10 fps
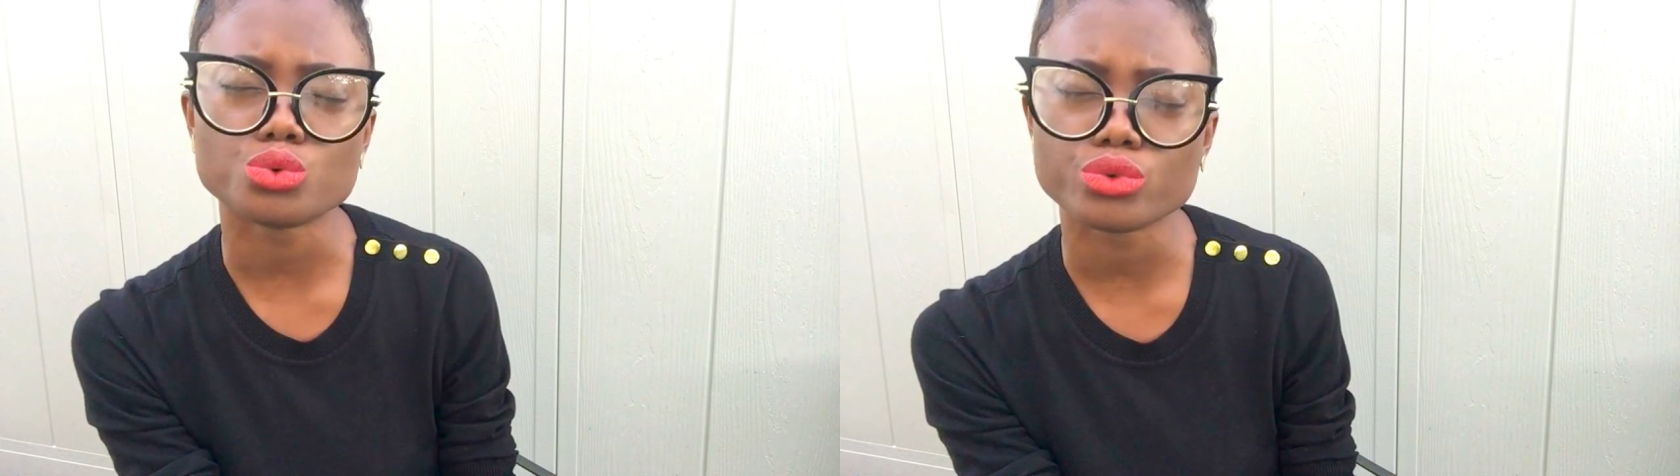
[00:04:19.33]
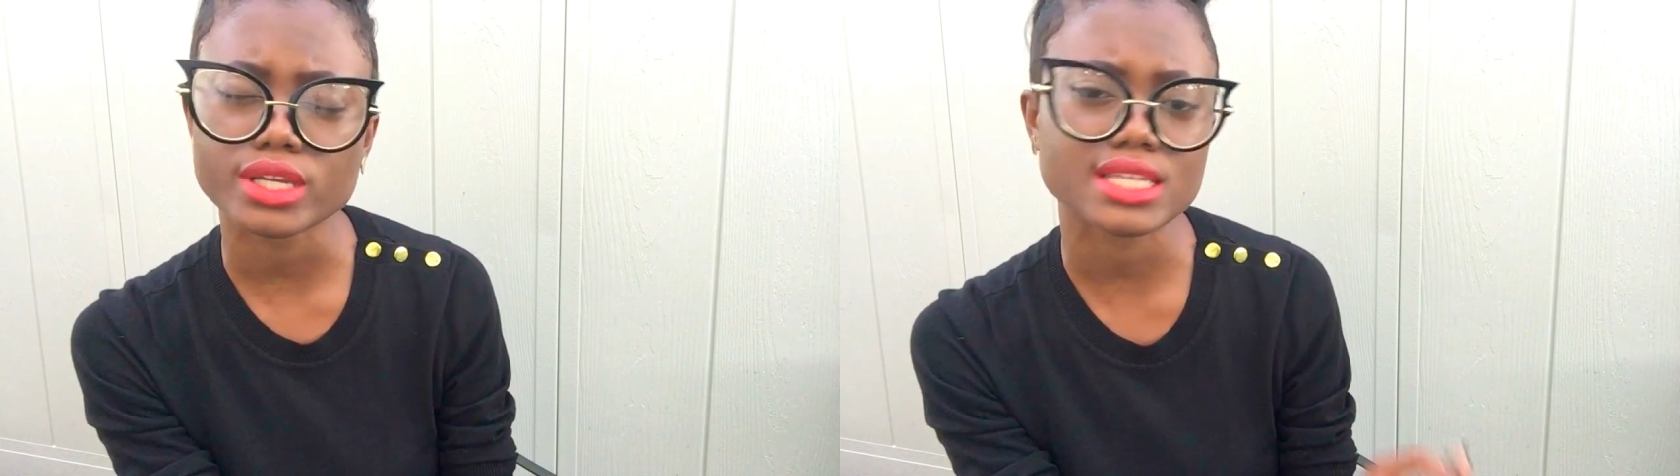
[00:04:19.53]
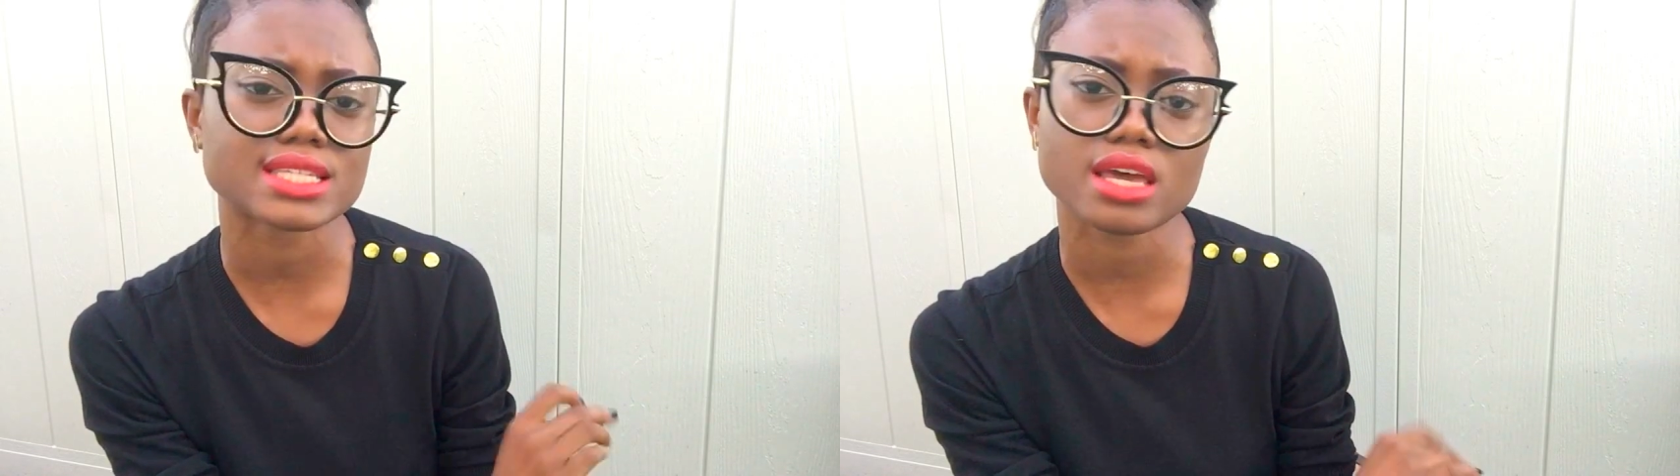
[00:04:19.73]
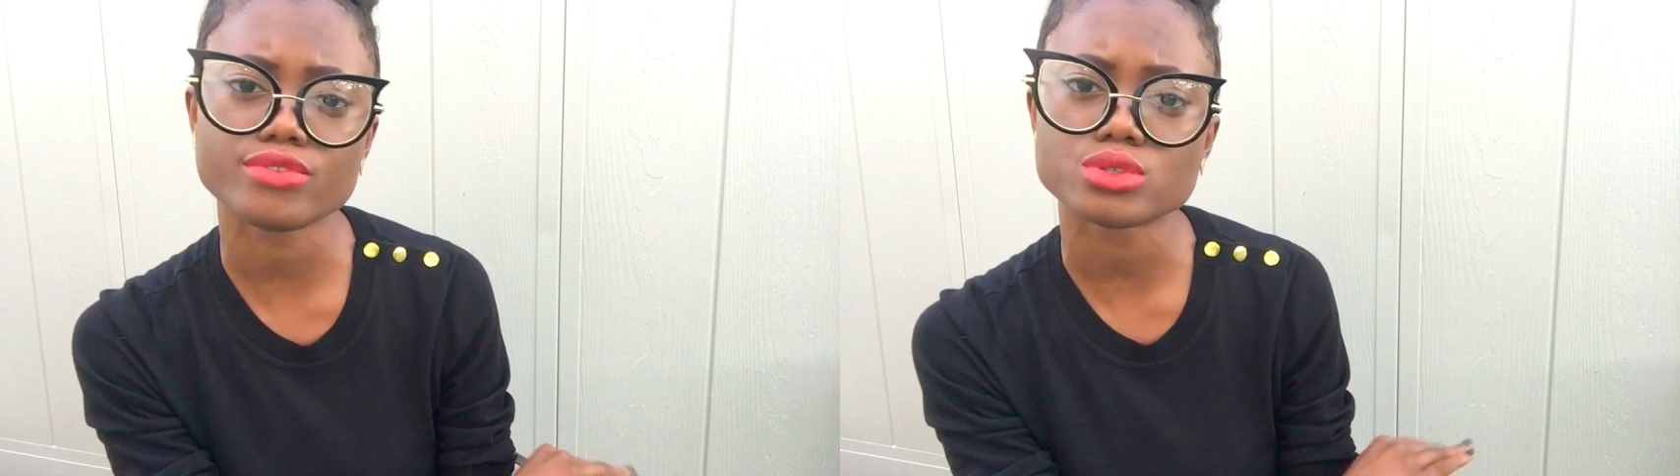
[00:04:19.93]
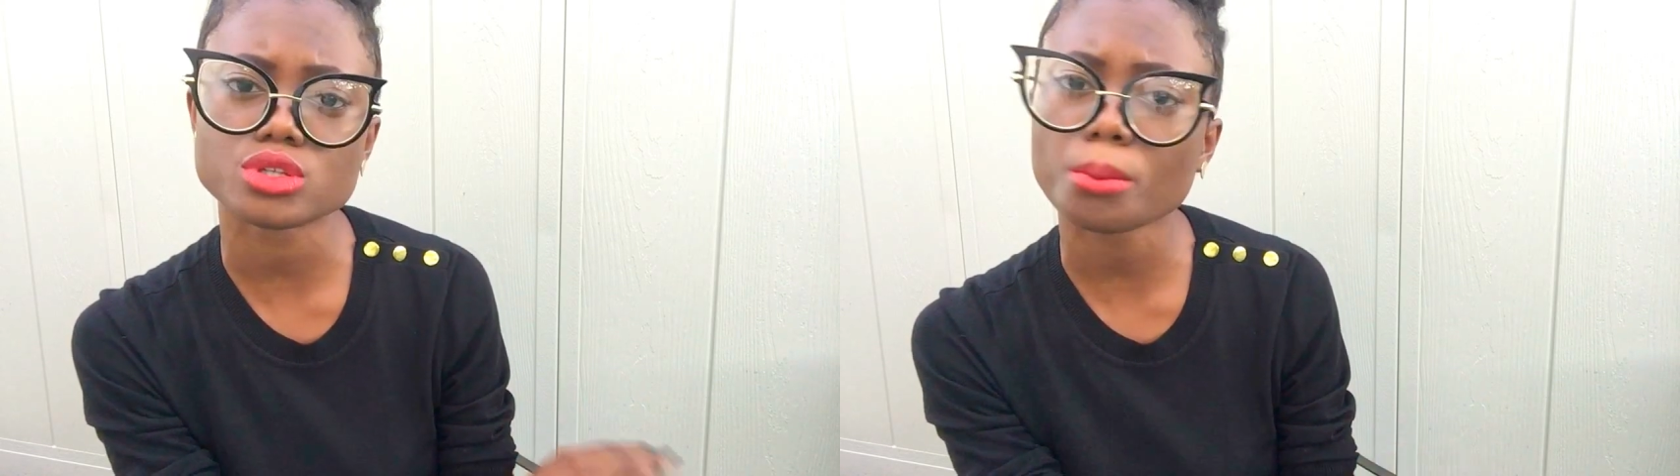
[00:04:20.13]
really save
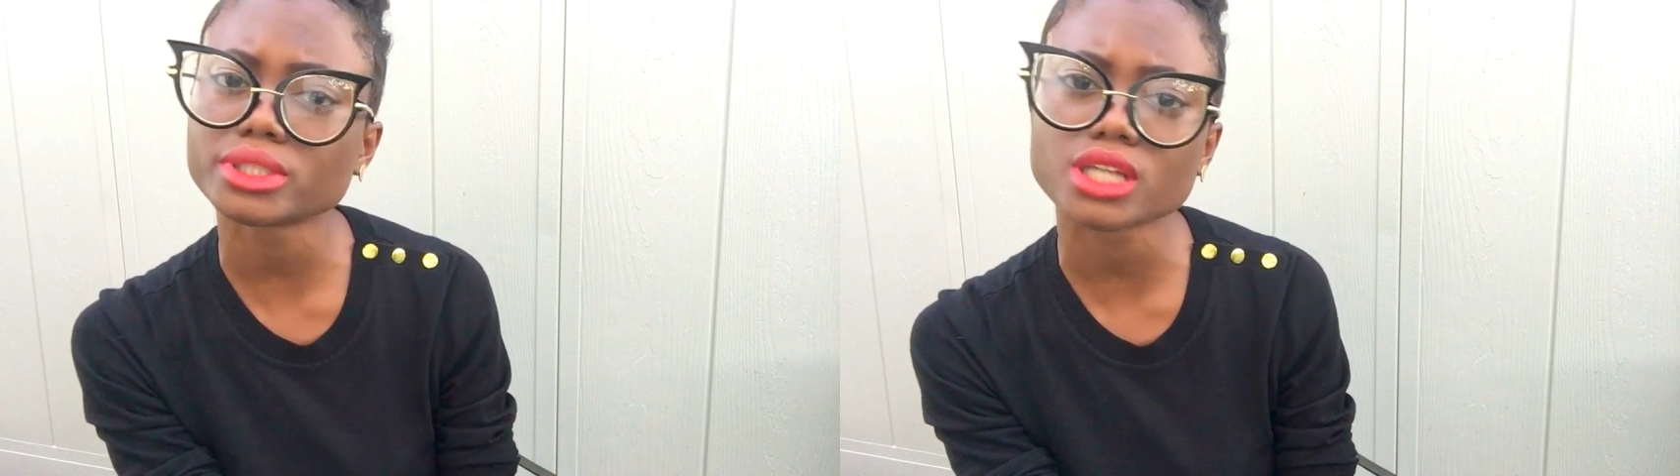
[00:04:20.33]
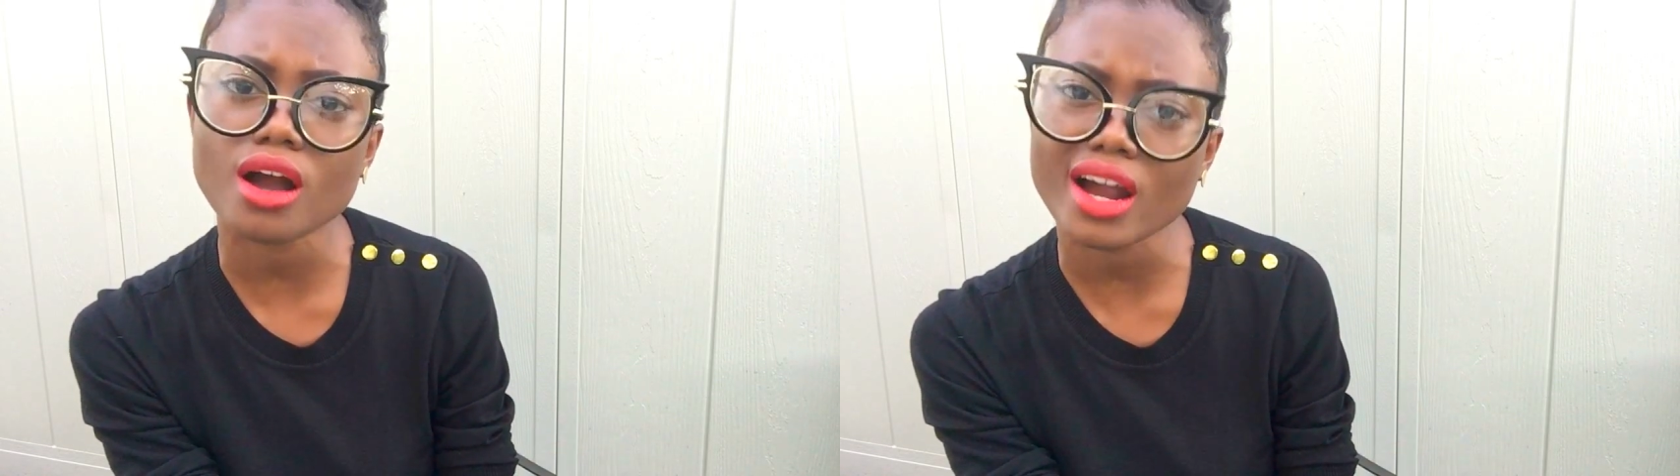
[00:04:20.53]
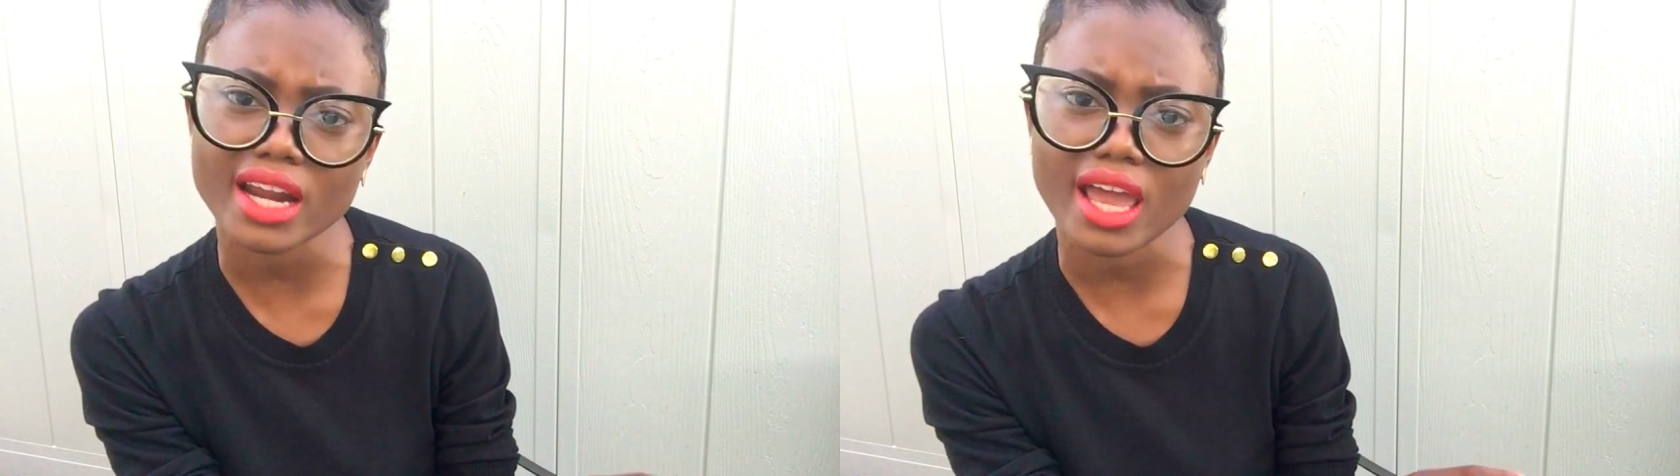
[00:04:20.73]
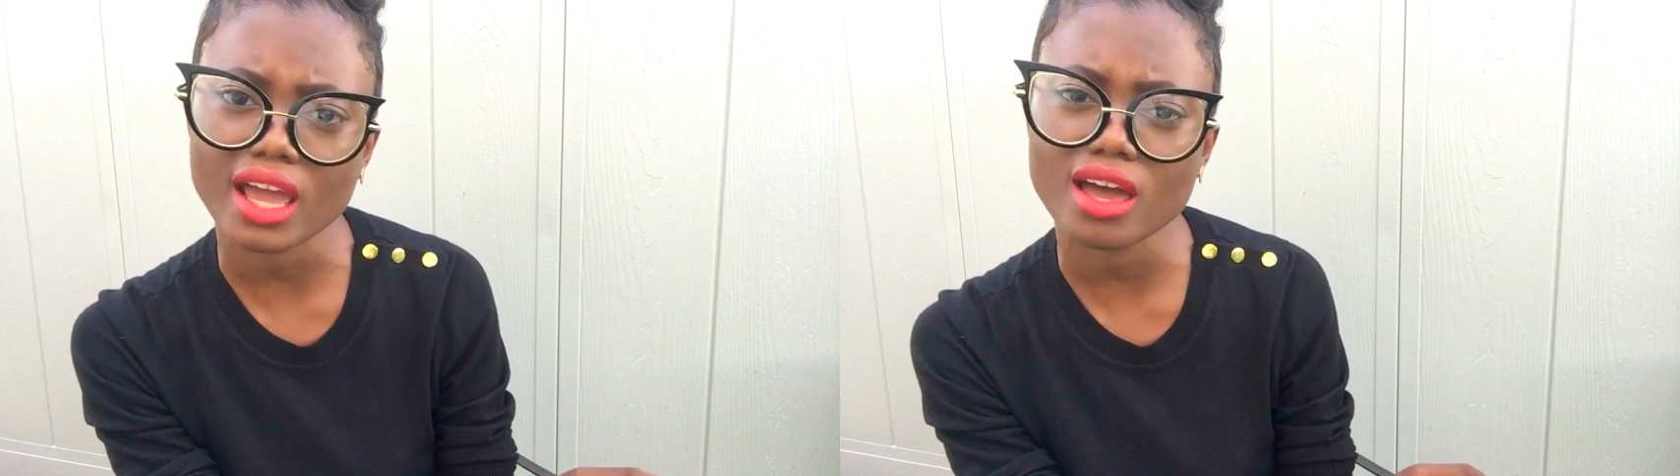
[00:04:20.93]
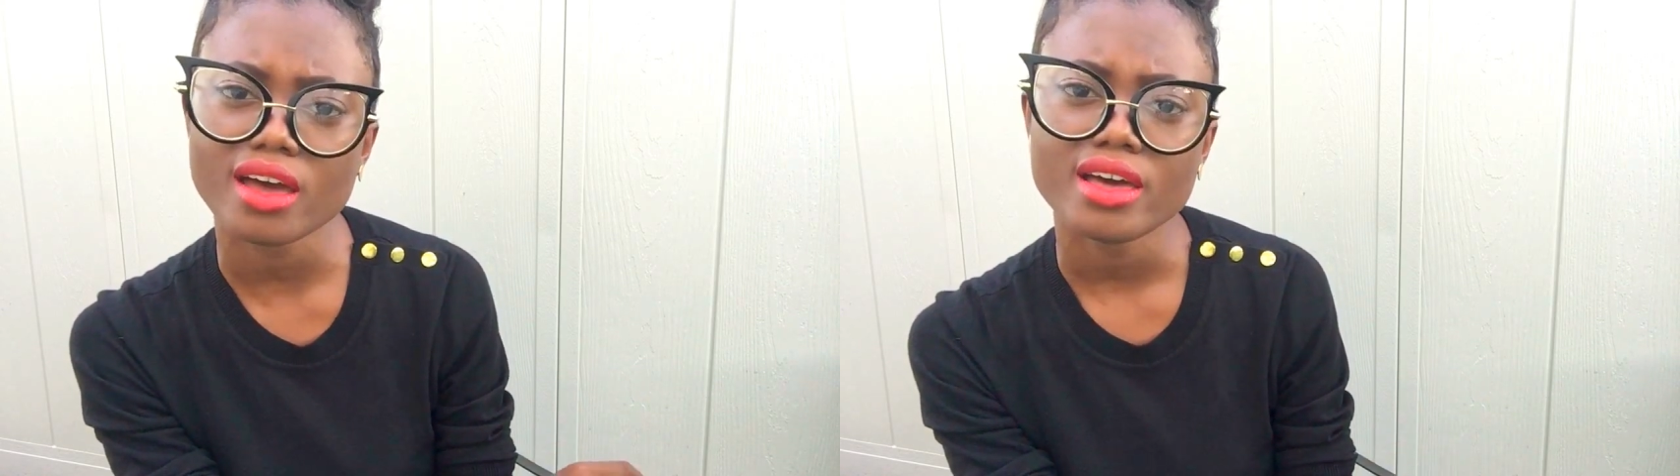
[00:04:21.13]
you so much heartache